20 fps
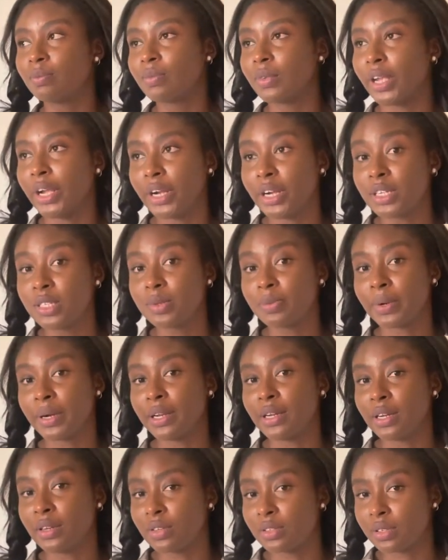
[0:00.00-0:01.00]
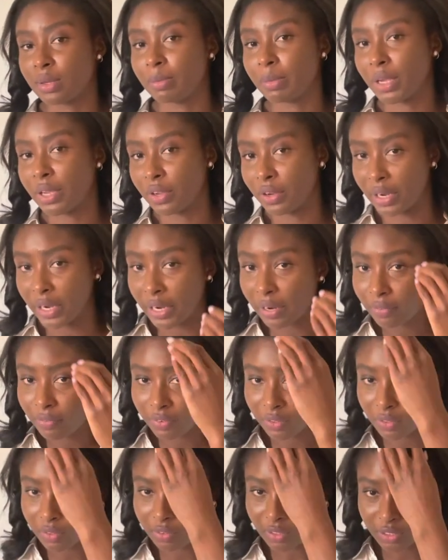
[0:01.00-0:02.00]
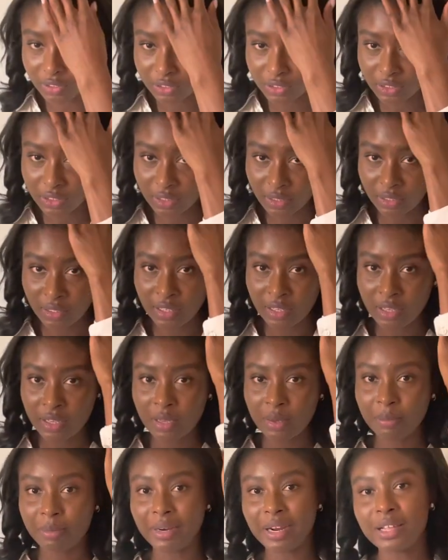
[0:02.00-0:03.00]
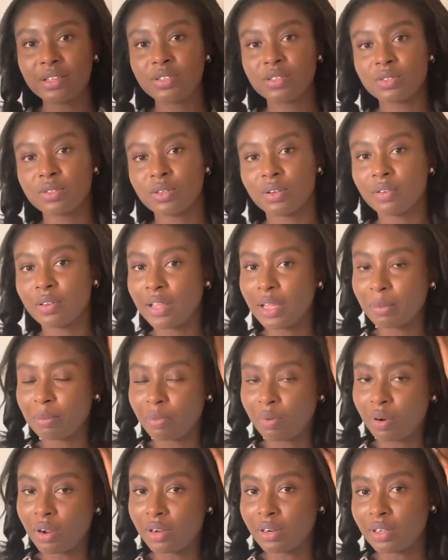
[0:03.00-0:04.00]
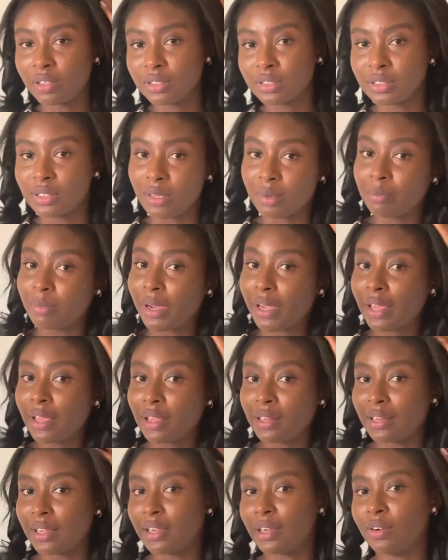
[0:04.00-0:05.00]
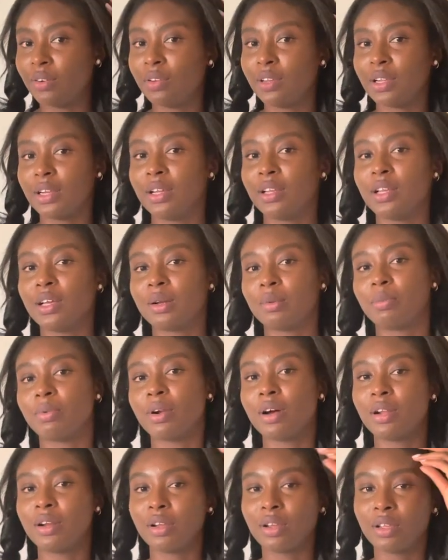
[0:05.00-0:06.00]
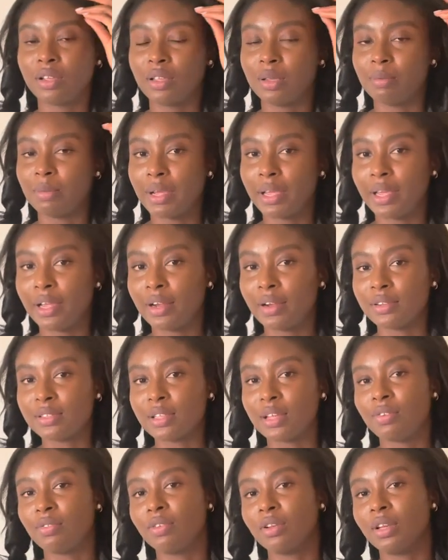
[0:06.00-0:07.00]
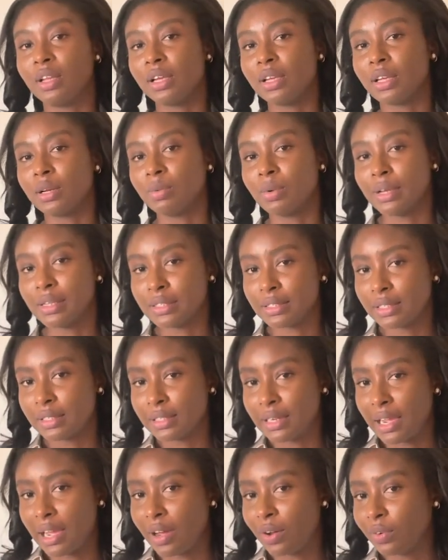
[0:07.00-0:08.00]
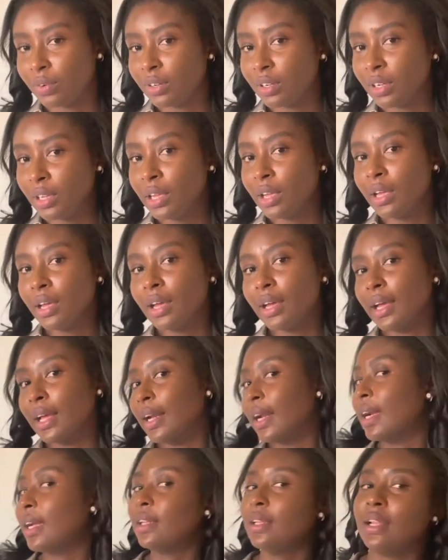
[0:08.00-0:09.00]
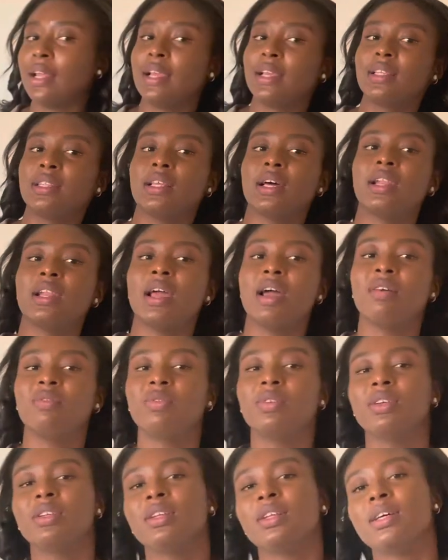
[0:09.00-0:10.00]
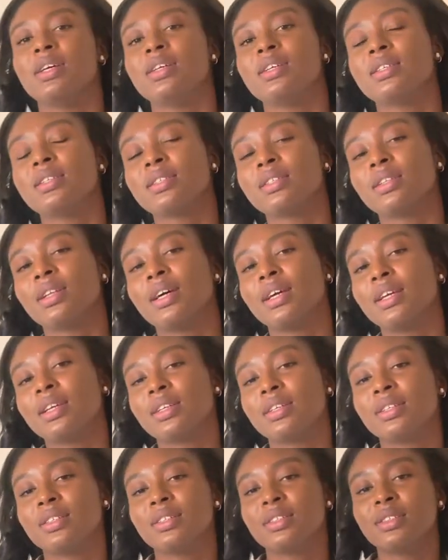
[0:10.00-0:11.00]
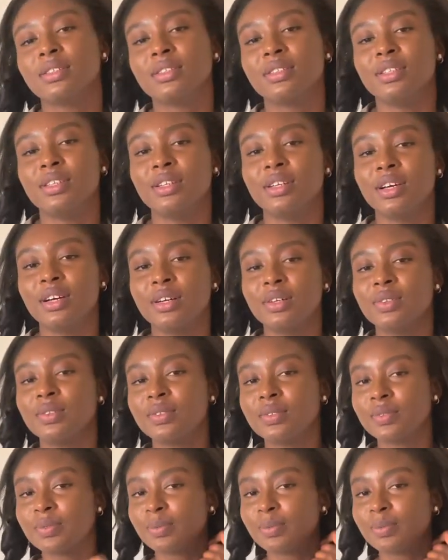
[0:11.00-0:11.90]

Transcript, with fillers: hairspray that doesn't make your hair feel crunchy, but I just don't like product in my, like I don't like a lot of product in my hair because I feel like it weighs it down. And I like that effortless, like, you know,